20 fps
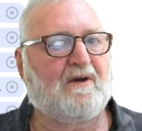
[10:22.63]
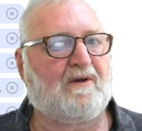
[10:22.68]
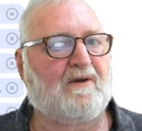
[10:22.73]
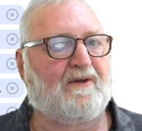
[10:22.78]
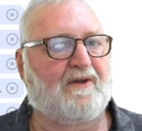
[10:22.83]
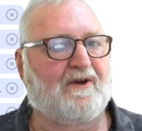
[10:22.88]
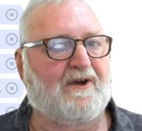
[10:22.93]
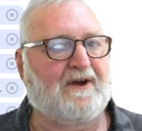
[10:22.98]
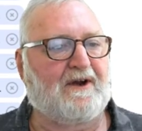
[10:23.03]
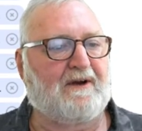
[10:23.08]

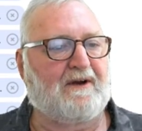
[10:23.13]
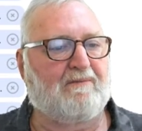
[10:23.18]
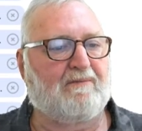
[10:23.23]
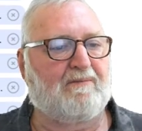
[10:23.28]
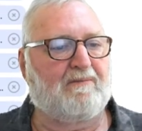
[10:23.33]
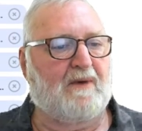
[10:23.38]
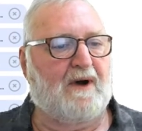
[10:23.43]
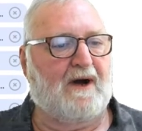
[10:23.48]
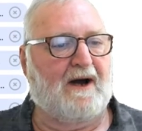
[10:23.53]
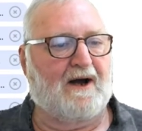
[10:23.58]
the
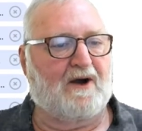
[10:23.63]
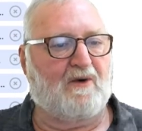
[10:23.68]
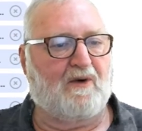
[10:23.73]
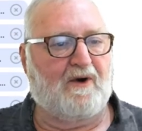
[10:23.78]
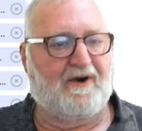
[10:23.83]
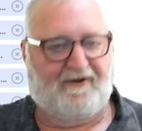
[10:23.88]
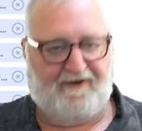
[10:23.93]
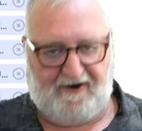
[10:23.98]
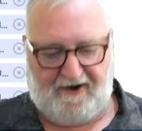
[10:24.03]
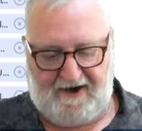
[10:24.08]

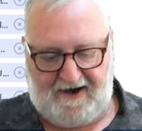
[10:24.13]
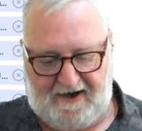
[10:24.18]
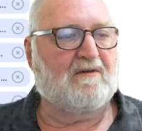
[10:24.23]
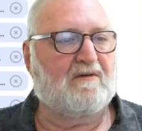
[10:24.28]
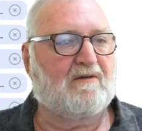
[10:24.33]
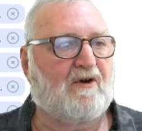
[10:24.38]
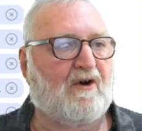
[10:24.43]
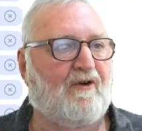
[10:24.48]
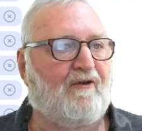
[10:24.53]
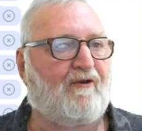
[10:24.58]
question
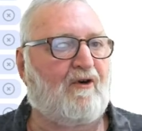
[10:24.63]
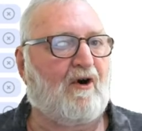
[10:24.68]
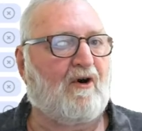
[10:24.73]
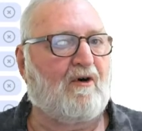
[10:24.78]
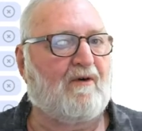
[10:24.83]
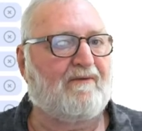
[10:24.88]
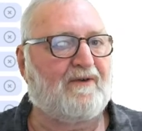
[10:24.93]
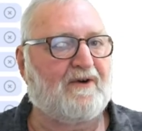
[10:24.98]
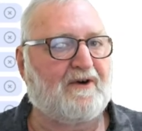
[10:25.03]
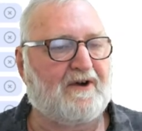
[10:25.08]
in,
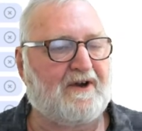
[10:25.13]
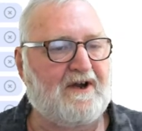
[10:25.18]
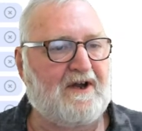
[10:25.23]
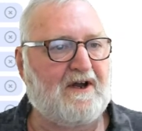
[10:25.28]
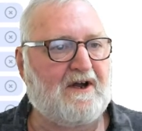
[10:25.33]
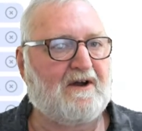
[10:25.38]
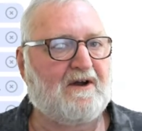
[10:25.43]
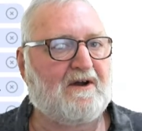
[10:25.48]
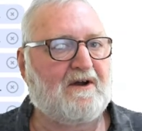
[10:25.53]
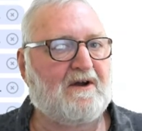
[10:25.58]
Control
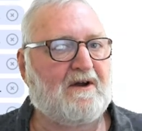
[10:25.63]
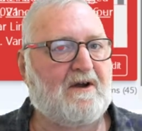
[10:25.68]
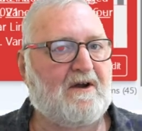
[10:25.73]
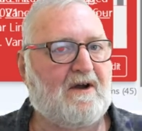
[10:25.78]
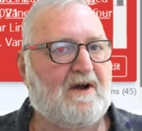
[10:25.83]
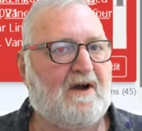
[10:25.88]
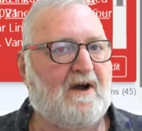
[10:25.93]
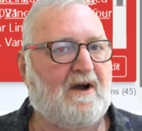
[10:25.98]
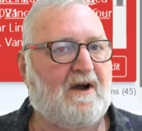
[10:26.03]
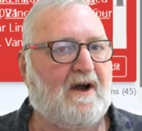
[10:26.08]
V,
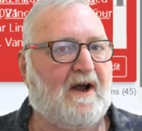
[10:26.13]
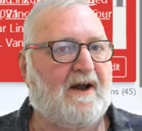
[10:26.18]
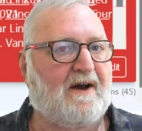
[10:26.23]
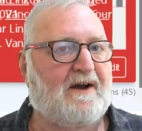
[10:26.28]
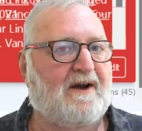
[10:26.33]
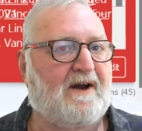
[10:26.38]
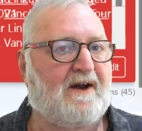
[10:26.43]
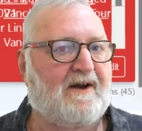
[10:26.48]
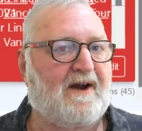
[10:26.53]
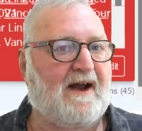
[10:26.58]
and
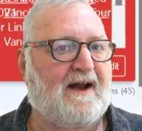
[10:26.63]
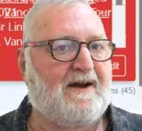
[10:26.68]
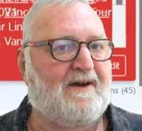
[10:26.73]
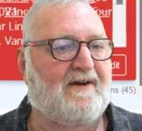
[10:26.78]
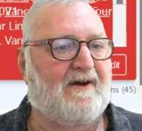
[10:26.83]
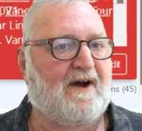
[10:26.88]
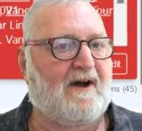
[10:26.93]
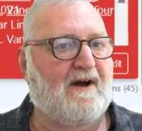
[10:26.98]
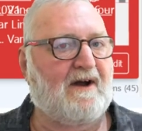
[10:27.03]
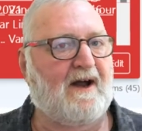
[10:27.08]
hit
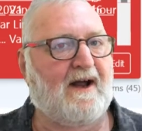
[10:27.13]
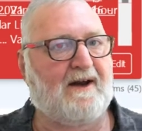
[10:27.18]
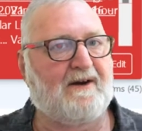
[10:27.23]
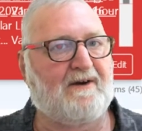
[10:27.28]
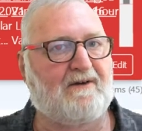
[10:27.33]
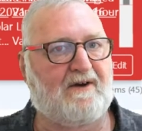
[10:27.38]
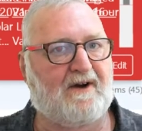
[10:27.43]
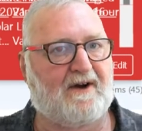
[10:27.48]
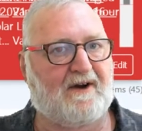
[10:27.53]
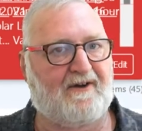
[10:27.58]
Enter,
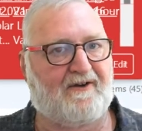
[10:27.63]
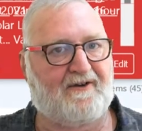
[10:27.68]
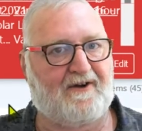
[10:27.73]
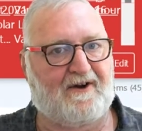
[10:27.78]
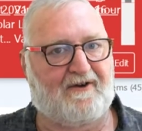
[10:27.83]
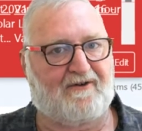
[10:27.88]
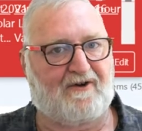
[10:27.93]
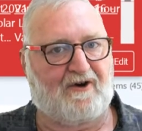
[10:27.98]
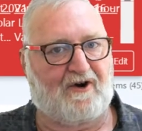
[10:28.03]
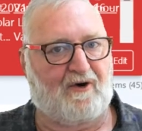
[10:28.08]
and you can see
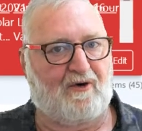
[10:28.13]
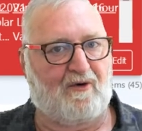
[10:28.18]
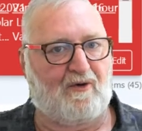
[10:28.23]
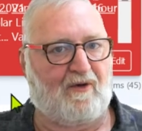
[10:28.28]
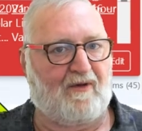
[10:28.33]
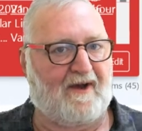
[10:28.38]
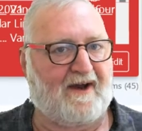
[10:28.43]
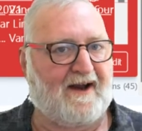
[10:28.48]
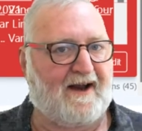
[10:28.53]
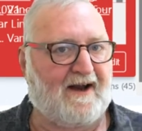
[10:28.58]
it's got it all
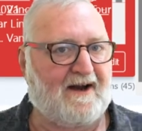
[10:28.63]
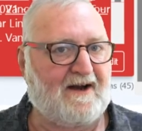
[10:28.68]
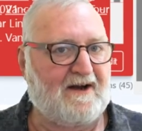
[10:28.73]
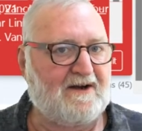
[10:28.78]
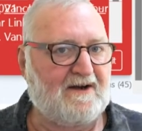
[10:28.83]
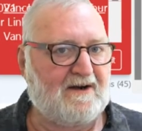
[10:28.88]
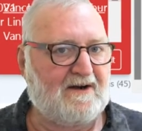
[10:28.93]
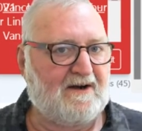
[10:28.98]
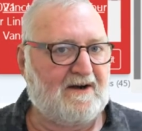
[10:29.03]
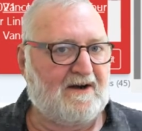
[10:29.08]
there.
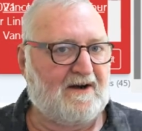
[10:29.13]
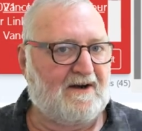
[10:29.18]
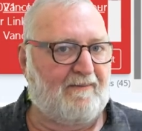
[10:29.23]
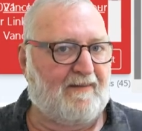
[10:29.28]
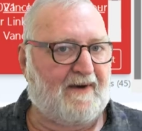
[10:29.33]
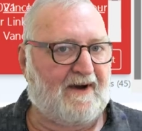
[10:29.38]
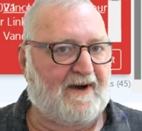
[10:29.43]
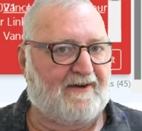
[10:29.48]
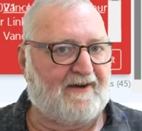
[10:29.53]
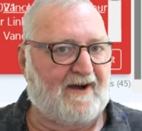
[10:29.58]

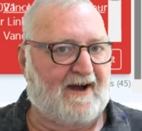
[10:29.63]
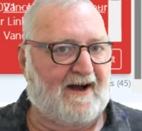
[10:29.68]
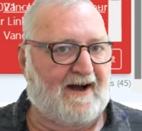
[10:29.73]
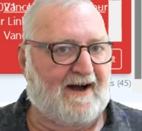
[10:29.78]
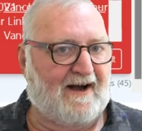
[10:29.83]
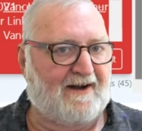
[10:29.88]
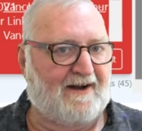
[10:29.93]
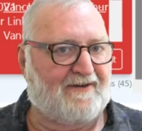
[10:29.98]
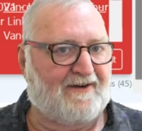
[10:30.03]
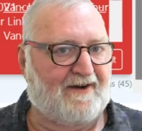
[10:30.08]
It
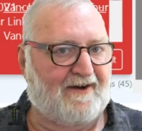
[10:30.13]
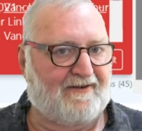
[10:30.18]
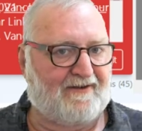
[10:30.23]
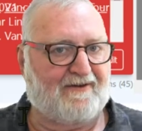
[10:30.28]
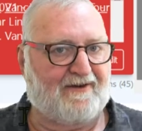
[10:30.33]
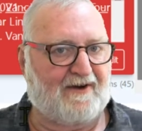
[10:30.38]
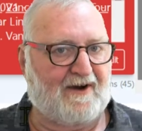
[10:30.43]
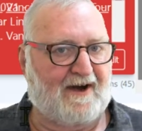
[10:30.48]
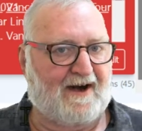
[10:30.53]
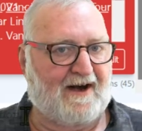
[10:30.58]
says
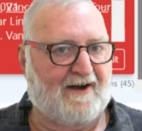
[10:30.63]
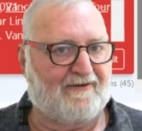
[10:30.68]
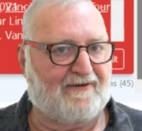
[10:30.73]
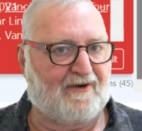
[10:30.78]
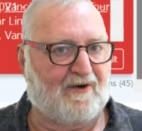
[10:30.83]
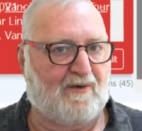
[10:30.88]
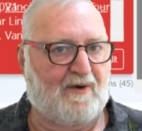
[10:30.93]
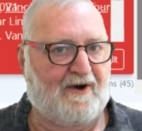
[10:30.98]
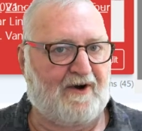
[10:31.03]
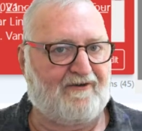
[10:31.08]
it's asked the
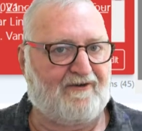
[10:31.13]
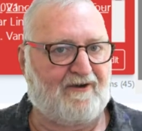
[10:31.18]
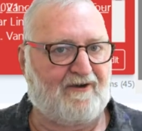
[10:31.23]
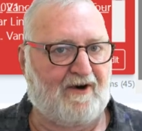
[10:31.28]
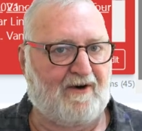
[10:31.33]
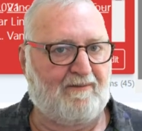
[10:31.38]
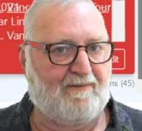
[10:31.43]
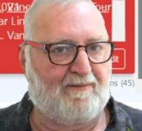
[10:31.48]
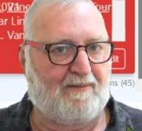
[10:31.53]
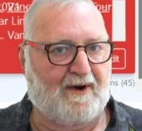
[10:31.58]

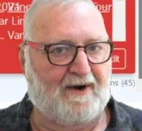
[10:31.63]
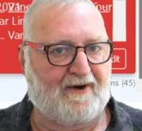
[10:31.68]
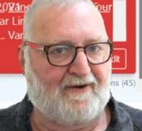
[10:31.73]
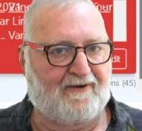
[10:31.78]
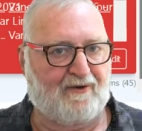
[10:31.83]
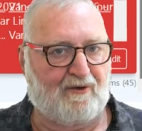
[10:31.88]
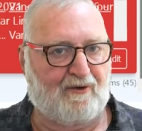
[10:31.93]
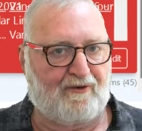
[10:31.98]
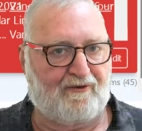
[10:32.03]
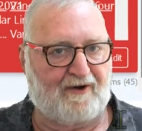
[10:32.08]
question, but it's
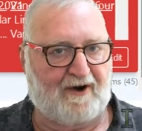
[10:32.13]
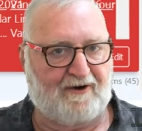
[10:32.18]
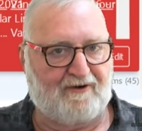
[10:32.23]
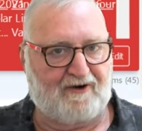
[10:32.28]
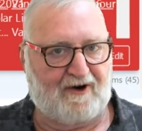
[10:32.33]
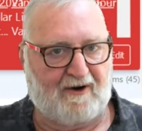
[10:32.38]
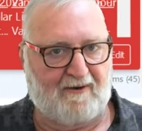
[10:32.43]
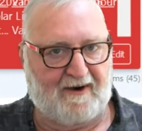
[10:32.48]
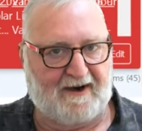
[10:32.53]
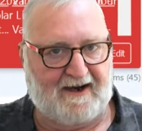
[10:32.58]
also
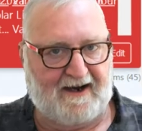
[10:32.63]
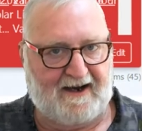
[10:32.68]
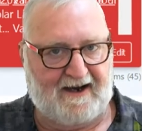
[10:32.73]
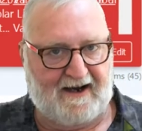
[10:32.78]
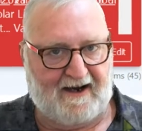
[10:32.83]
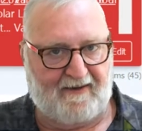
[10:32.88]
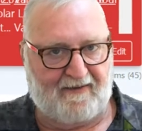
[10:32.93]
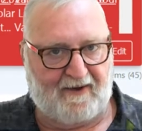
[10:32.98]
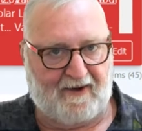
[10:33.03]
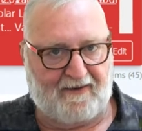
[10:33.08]
showing
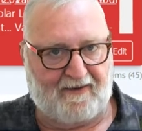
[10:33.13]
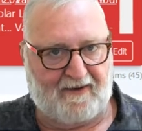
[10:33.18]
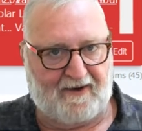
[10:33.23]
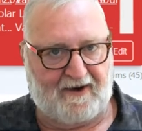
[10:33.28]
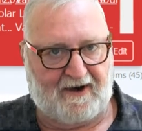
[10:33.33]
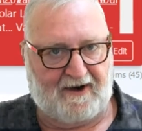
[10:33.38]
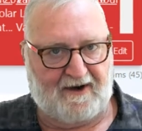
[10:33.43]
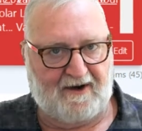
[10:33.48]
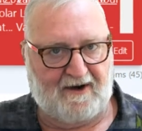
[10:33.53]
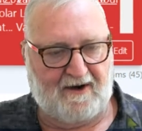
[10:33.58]
here that
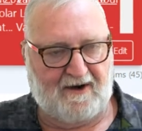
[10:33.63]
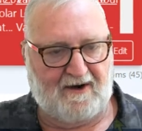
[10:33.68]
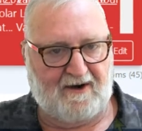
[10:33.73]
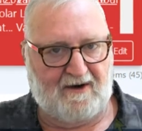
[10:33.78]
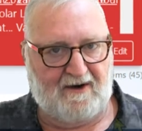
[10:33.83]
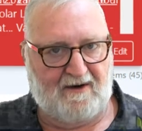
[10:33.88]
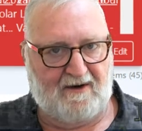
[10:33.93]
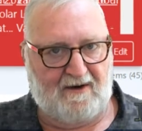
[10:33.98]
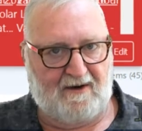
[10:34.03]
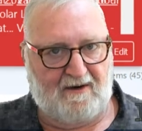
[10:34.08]
the
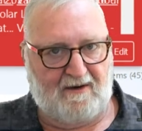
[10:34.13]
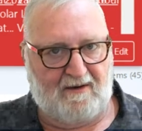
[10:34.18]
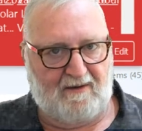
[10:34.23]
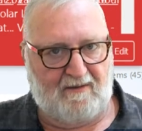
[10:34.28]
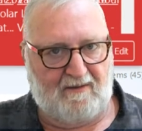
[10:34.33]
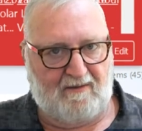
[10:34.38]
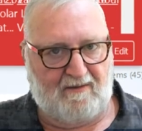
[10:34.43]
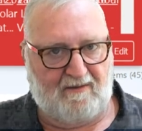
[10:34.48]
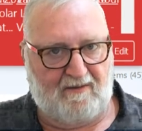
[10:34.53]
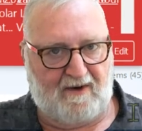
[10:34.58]

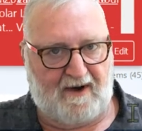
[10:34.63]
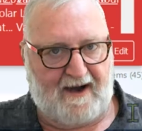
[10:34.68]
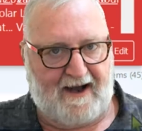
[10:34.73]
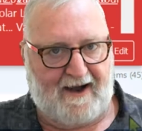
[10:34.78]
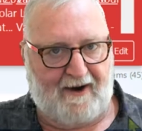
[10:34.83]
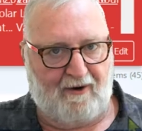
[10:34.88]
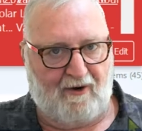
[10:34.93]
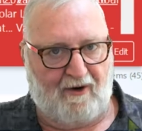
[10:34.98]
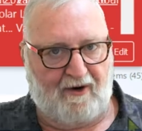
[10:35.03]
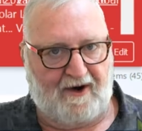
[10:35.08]

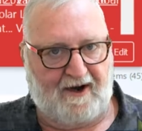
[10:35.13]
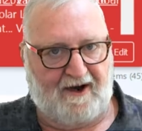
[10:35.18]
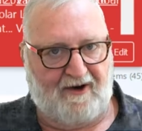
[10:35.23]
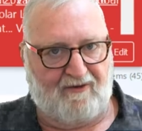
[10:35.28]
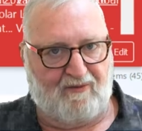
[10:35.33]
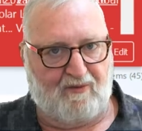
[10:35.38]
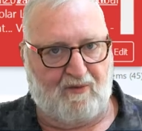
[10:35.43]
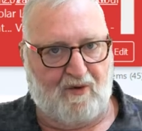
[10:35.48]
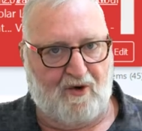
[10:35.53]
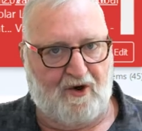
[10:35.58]
add-on is
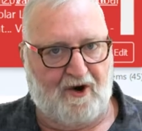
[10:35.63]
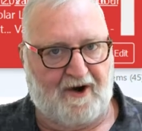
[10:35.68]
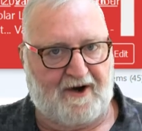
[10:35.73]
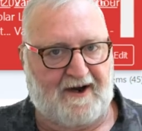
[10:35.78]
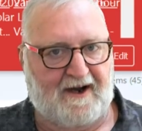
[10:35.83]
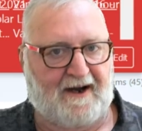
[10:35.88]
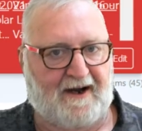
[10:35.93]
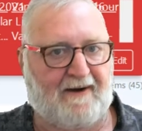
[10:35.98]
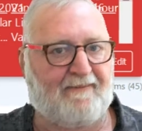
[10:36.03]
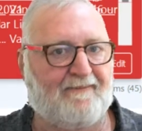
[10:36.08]

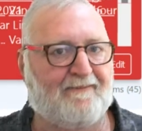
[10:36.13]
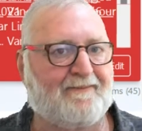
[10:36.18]
working.